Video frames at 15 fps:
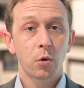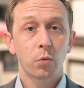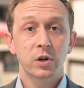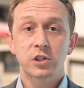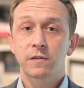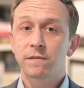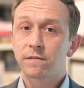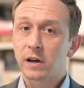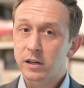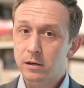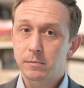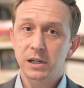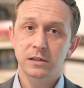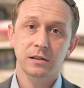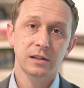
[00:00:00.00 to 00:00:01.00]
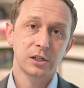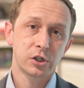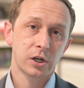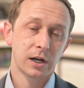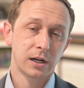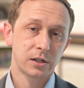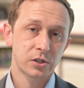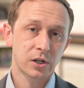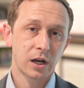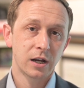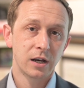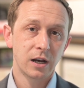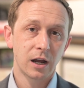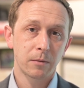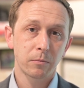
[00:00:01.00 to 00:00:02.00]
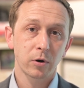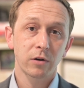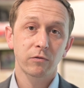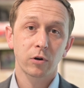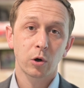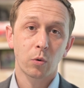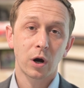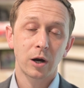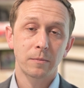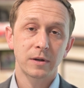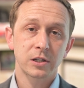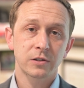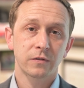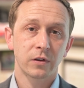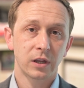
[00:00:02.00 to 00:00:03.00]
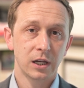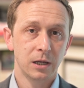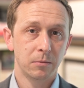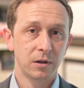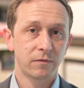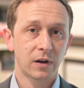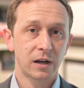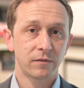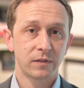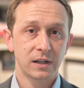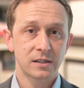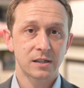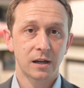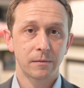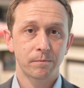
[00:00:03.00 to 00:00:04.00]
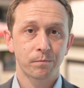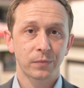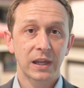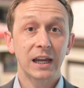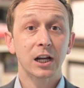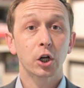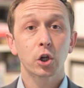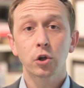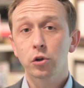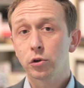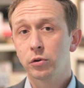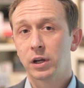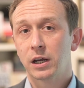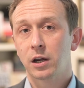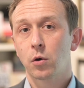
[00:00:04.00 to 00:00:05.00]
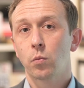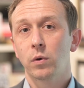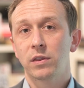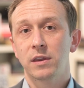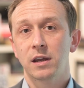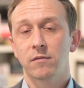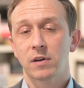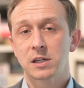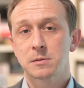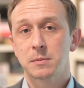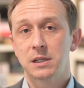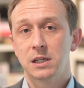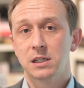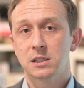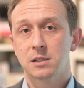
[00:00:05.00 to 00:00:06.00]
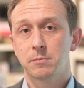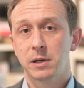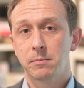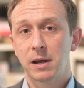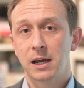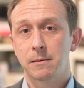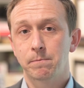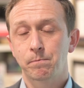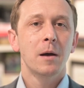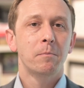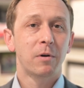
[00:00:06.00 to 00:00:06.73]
which fundamentally changed a number of requirements for the EB5 visa including when the investment needs to be made.